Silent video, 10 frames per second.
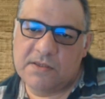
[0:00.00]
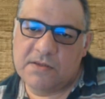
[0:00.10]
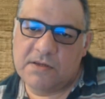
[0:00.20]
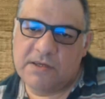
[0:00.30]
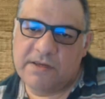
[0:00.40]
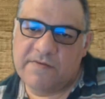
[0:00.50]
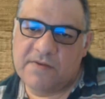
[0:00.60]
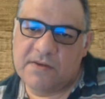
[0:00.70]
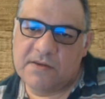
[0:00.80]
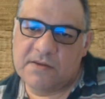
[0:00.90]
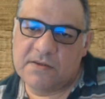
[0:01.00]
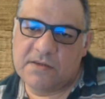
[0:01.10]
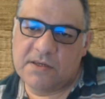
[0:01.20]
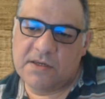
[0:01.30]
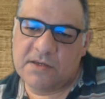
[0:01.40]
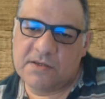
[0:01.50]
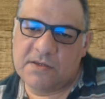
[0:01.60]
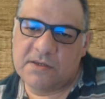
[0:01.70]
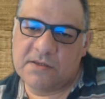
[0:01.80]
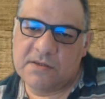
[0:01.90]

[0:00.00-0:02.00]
Knight f6, king h6.